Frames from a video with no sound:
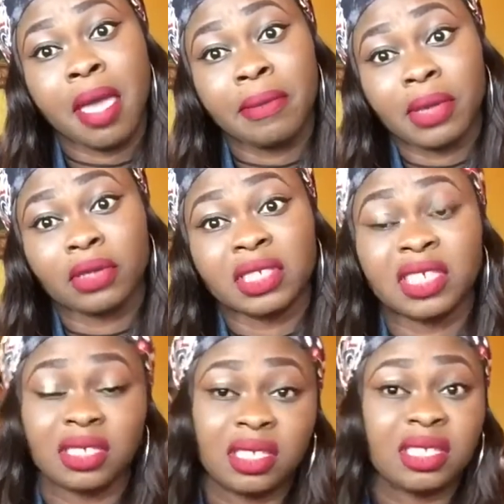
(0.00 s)
because
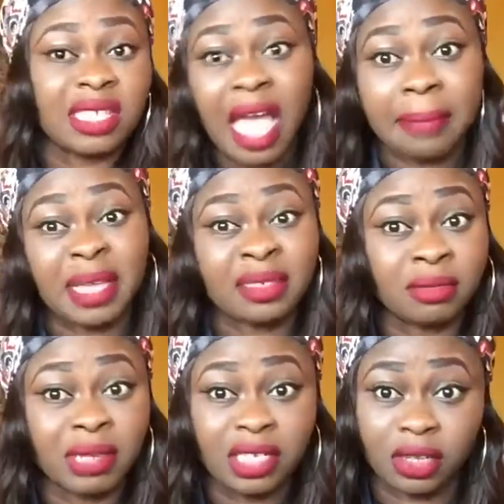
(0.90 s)
he's this type that
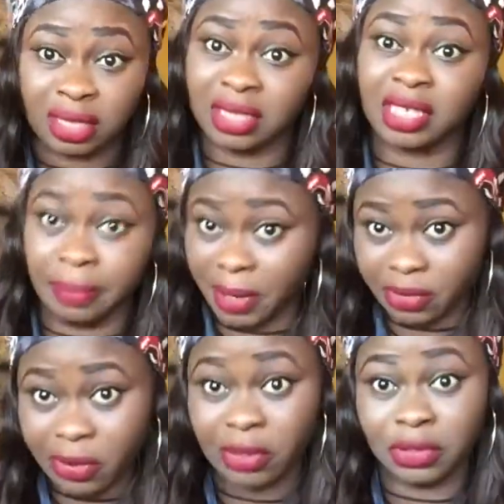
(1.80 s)
really doesn't keep a
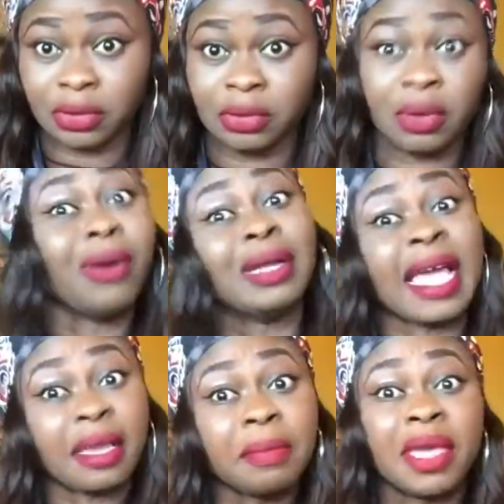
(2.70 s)
grudge.
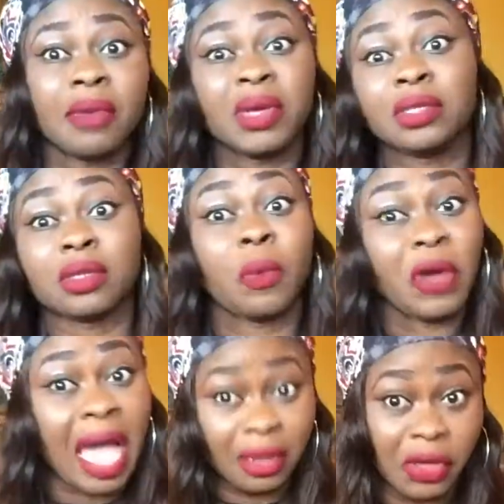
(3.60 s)
Unlike me, when
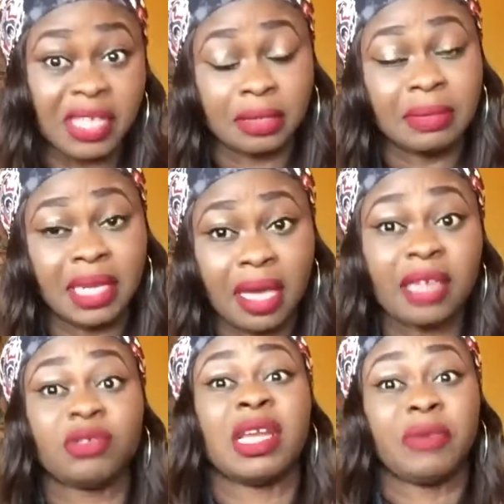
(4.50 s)
someone annoys me,
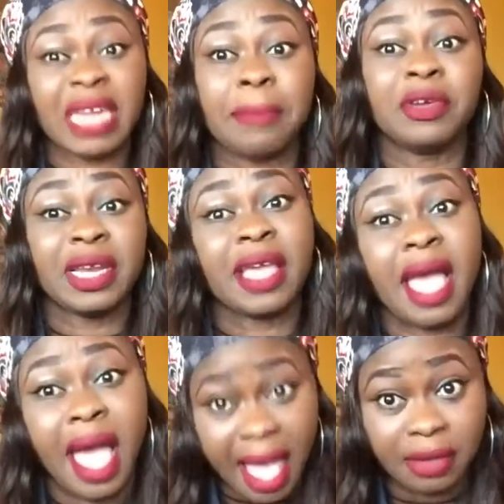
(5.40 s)
actually, when I'm really
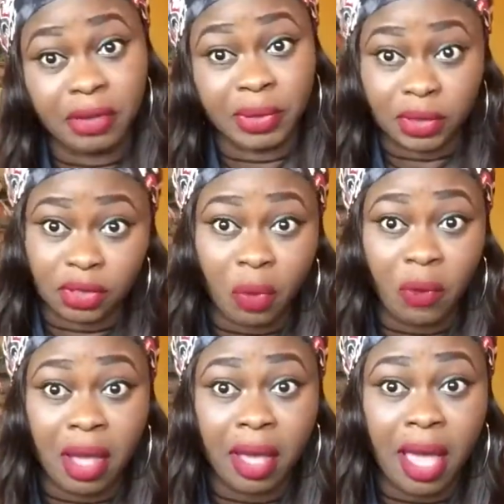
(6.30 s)
angry with
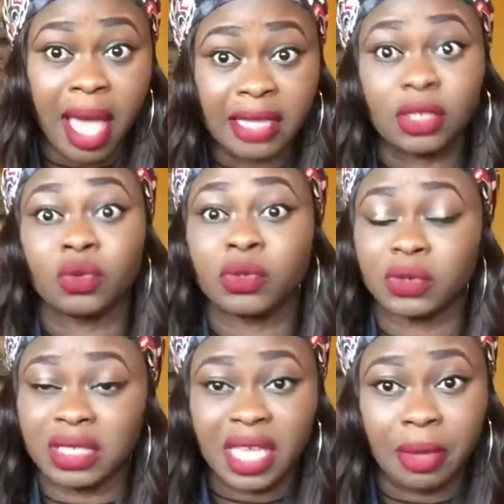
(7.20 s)
someone, I just want
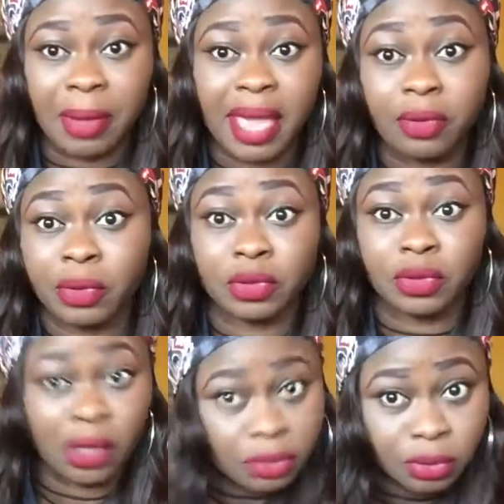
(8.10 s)
to stay away. I don't want
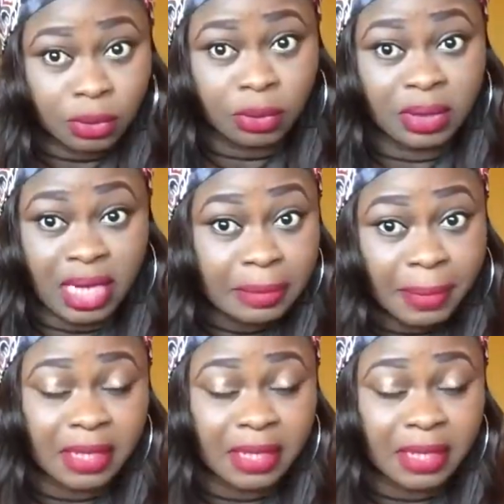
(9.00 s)
to talk to that